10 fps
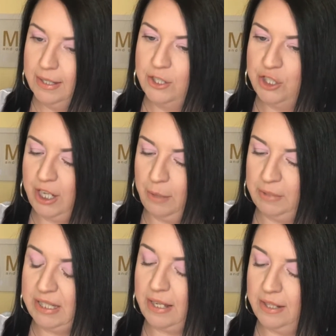
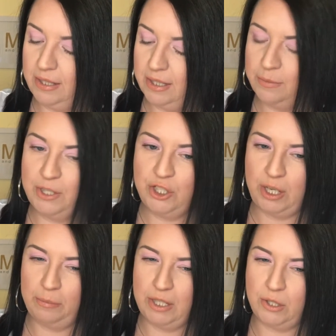Shameless. I think this one is
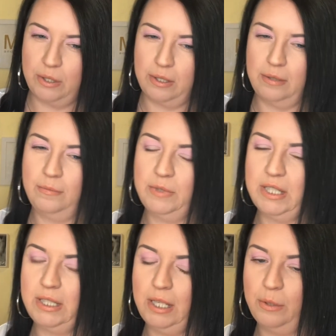Shameless, or was
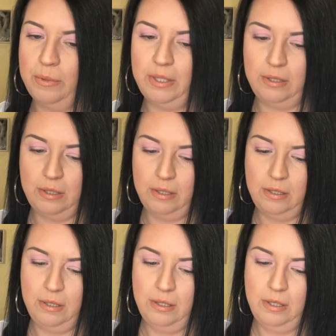it the other one?
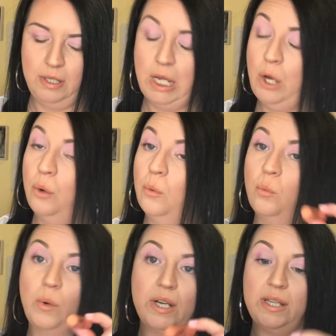
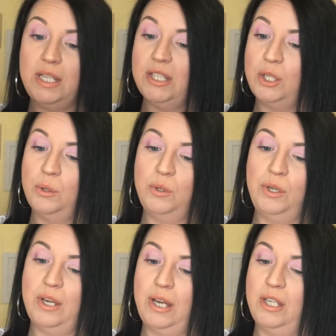One of these two, you
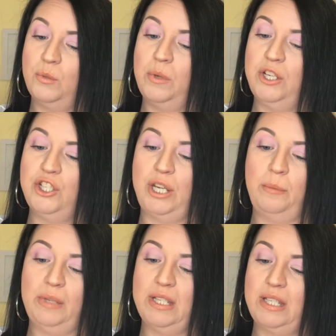guys, one is
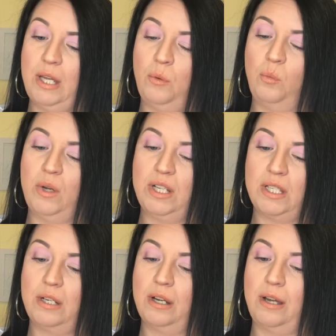Shameless and one is
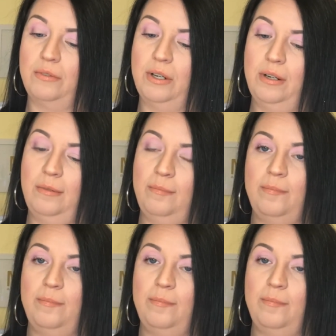Undercover.